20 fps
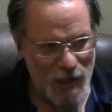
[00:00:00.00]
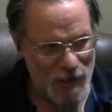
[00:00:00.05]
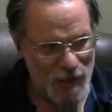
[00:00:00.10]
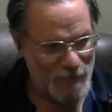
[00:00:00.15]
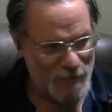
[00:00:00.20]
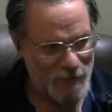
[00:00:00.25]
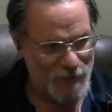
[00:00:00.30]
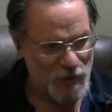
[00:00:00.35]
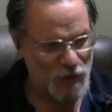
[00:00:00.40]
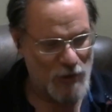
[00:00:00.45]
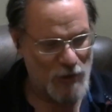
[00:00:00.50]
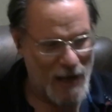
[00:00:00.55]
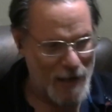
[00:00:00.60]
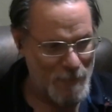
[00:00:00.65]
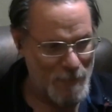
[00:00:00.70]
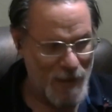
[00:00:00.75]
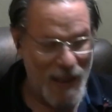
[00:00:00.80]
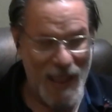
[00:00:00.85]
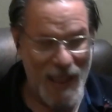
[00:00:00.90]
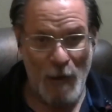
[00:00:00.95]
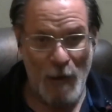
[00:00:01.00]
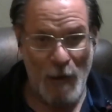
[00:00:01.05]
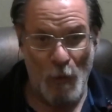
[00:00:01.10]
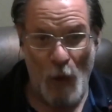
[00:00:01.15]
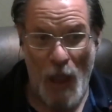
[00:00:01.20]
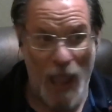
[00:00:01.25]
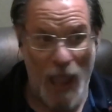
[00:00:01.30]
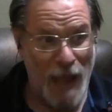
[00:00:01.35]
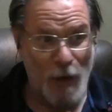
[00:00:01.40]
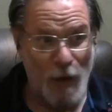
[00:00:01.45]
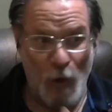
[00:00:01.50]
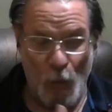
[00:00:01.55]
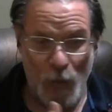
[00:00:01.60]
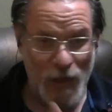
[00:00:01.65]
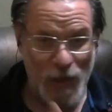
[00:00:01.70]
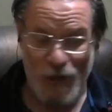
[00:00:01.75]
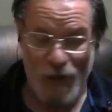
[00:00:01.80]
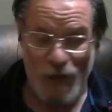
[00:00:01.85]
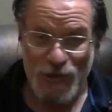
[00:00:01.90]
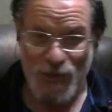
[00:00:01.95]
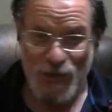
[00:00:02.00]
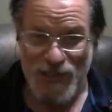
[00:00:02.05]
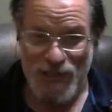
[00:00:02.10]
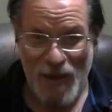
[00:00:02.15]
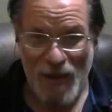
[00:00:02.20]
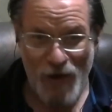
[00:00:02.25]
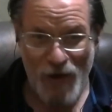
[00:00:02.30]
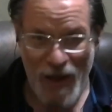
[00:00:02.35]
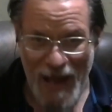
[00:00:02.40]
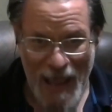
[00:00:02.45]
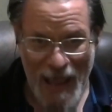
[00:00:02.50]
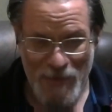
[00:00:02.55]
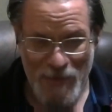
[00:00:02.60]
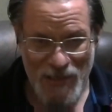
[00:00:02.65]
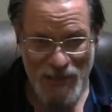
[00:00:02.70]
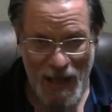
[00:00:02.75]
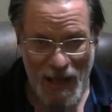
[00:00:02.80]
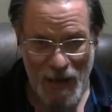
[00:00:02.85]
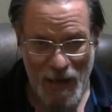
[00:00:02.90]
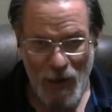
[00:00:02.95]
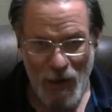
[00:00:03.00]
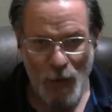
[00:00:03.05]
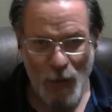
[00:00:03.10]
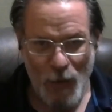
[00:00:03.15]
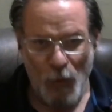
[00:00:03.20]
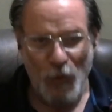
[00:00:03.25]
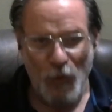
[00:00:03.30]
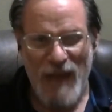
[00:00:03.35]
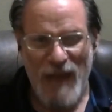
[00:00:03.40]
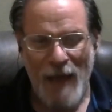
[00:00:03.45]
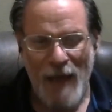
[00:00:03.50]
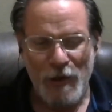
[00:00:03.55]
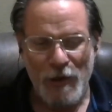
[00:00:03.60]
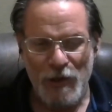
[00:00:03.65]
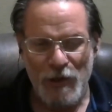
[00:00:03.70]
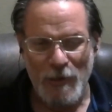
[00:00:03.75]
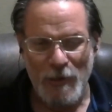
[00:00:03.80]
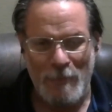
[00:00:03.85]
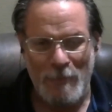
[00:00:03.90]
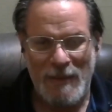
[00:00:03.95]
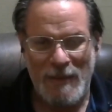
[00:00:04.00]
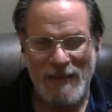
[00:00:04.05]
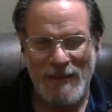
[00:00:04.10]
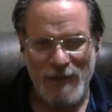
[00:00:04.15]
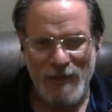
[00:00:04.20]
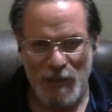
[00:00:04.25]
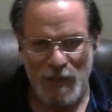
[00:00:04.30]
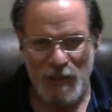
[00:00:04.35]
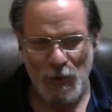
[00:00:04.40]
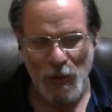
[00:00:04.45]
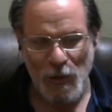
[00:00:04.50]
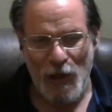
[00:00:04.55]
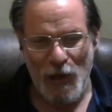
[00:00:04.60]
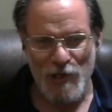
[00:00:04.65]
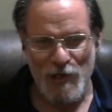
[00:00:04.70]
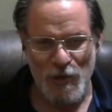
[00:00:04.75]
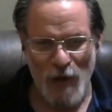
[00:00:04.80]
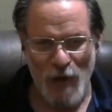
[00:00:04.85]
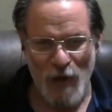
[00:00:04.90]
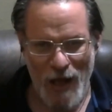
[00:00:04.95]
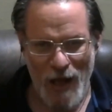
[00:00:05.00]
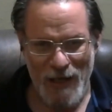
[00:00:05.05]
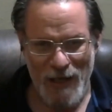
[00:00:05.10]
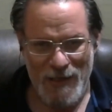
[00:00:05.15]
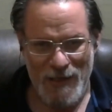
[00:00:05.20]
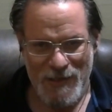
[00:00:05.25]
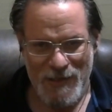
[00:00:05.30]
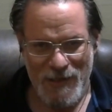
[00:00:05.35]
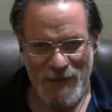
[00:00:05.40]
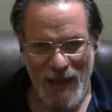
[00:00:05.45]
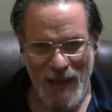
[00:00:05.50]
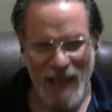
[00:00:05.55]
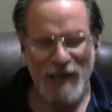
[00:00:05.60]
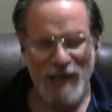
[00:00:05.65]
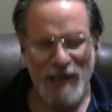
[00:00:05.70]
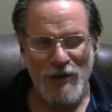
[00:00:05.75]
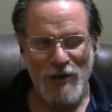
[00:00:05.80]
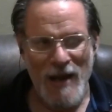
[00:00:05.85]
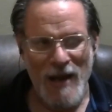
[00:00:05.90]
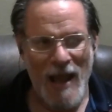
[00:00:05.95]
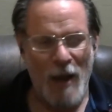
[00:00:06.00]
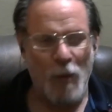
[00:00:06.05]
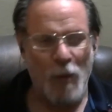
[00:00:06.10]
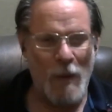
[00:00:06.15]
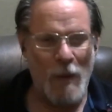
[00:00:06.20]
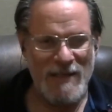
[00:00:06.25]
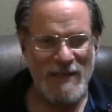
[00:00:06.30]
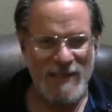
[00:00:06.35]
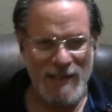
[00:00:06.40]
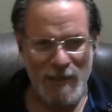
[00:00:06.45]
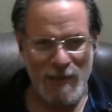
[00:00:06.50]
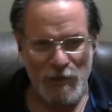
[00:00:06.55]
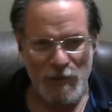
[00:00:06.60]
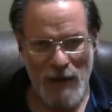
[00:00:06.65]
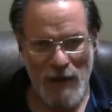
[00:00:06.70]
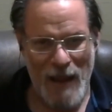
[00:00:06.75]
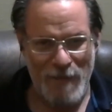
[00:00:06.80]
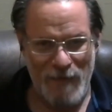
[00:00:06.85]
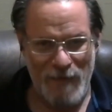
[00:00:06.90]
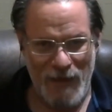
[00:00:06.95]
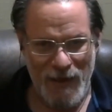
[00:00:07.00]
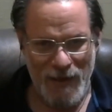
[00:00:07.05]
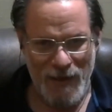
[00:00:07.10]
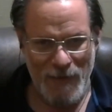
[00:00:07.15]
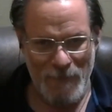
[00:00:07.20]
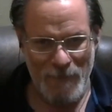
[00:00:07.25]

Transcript: You have Stripe, and we also sell on Amazon. Well, mm-hmm. now you're appealing to a larger audience and you're not wasting traffic.